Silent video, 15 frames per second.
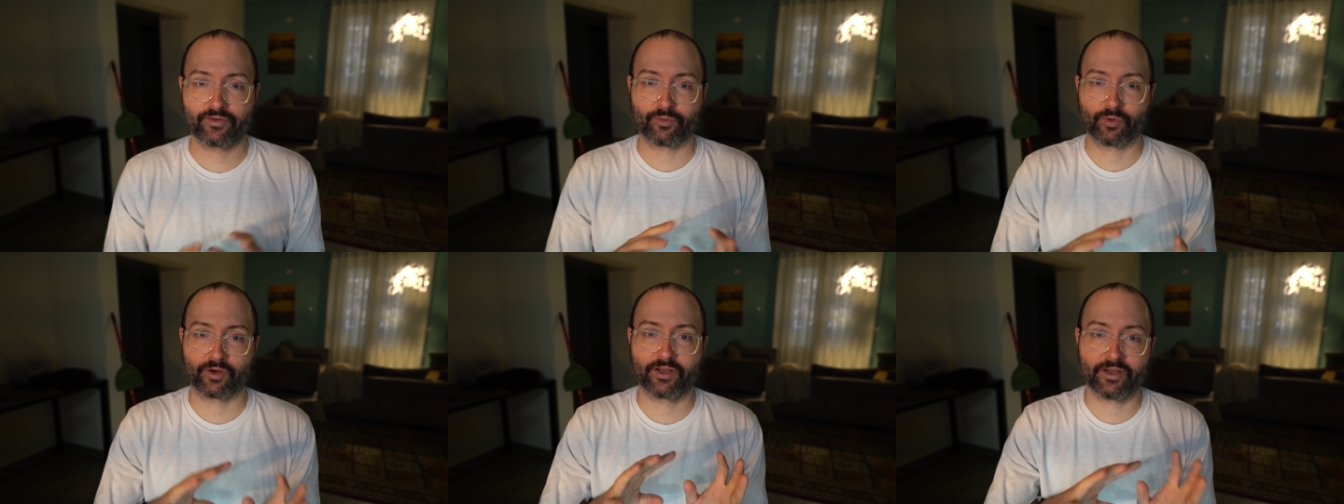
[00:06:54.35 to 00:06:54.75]

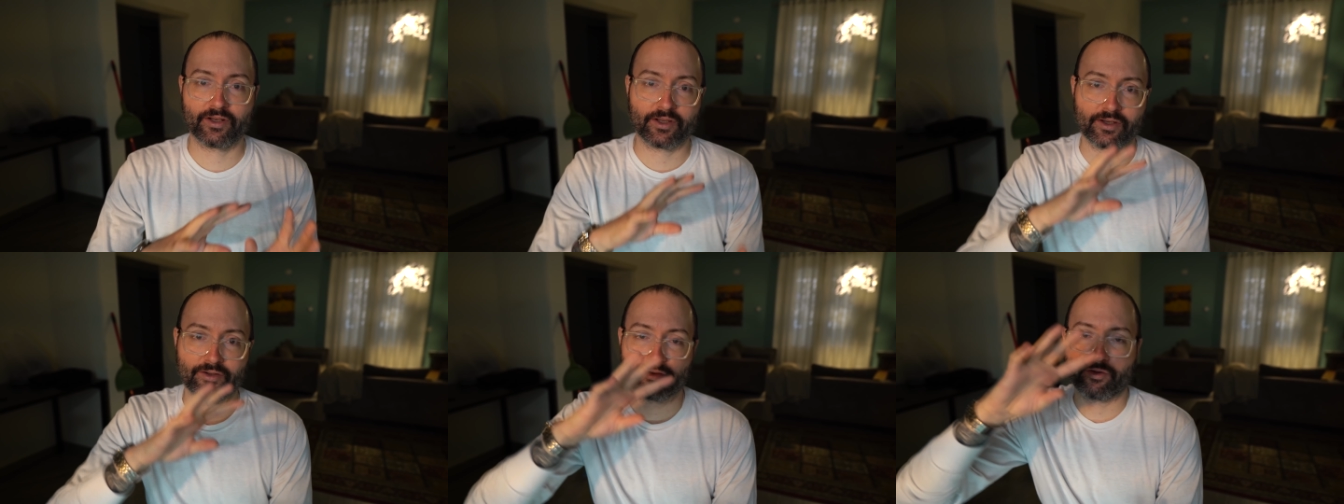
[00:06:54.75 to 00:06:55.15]
So we're
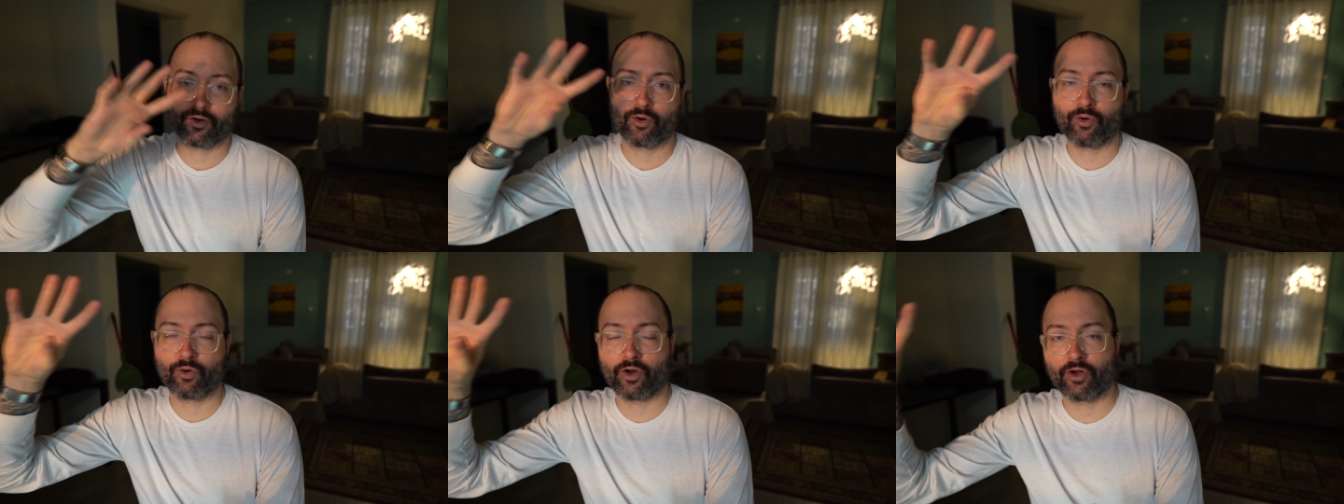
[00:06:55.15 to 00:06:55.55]
getting into a
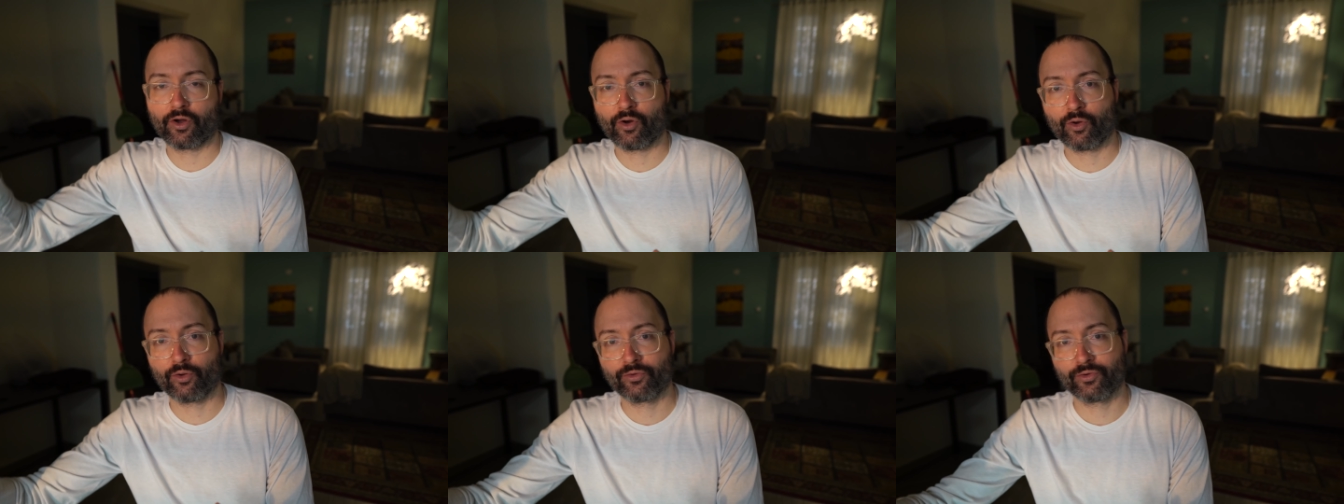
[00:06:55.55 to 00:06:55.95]

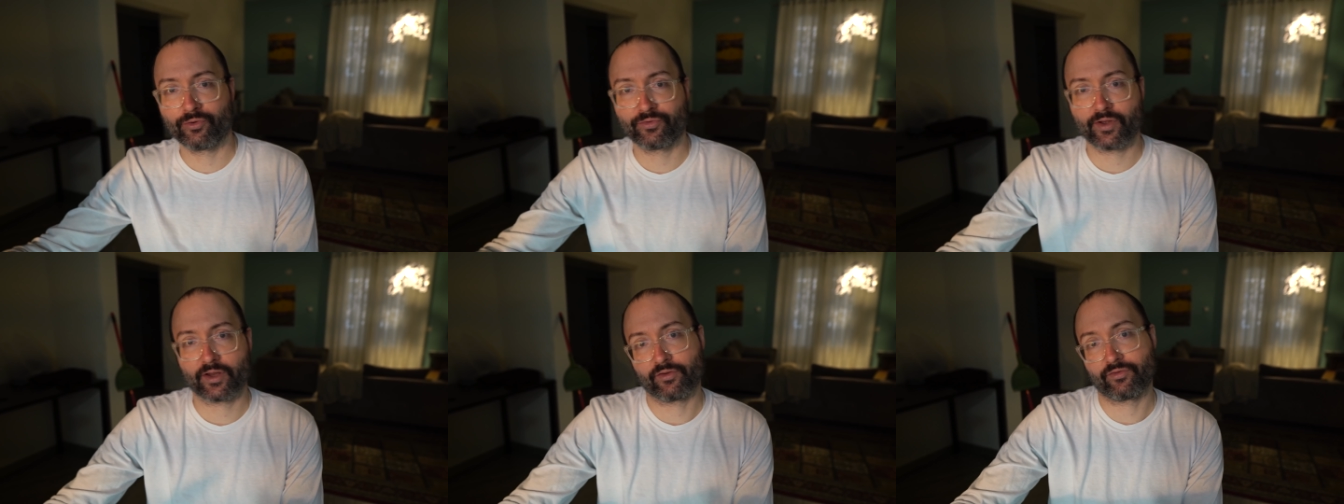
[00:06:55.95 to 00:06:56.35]
whole new
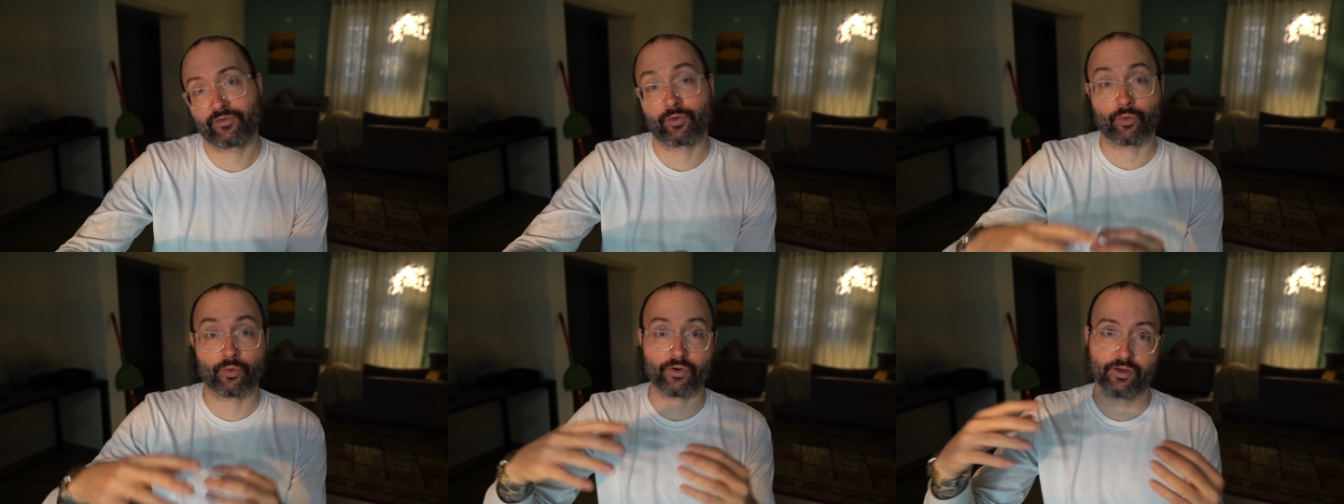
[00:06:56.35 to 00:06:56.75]
set of
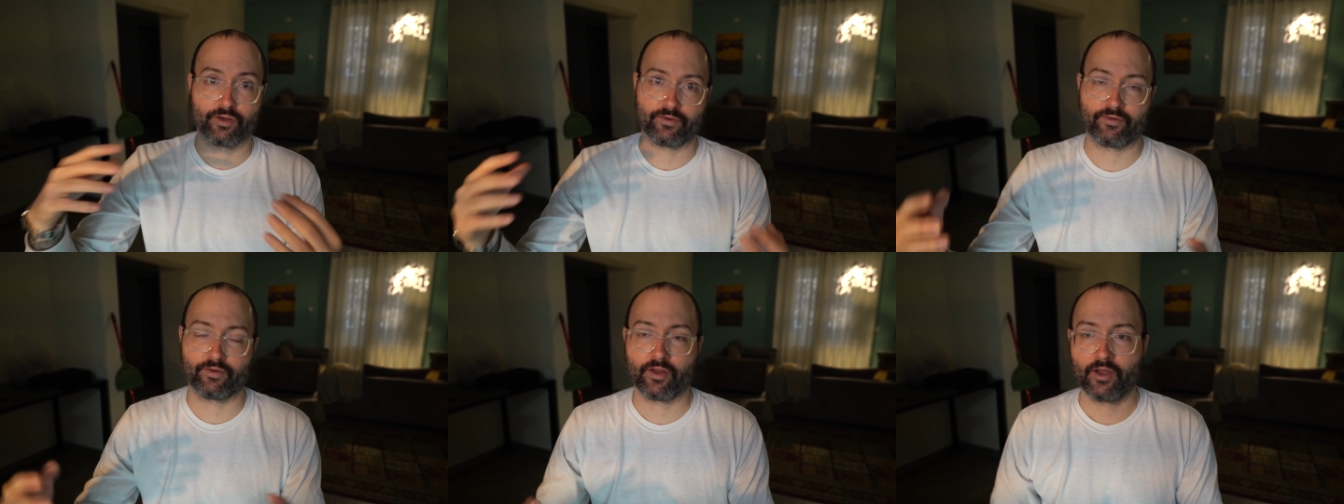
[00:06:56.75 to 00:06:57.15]

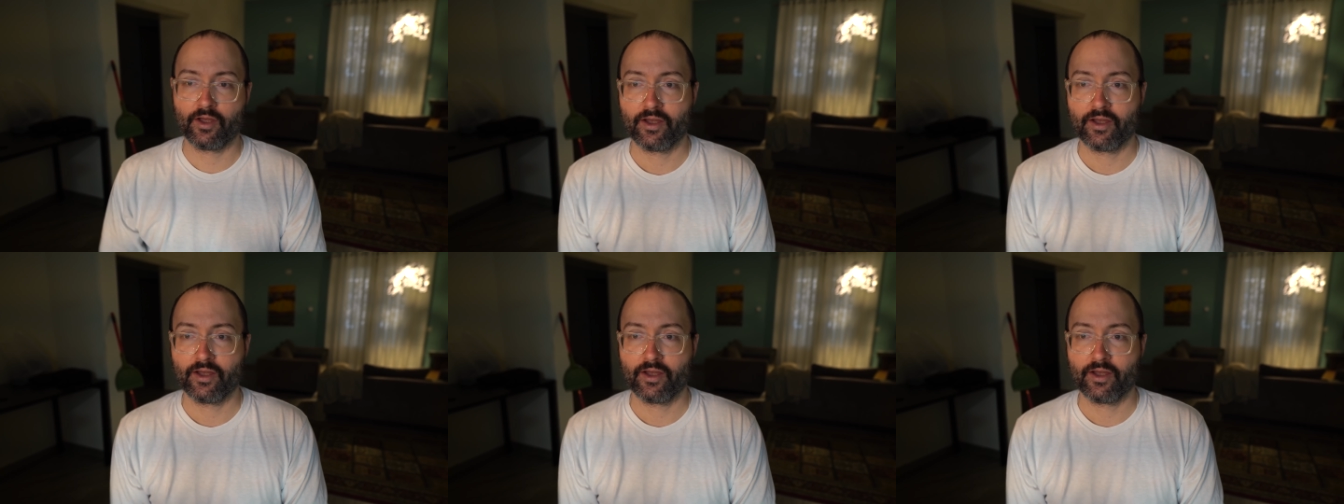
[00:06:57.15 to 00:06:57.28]
stories.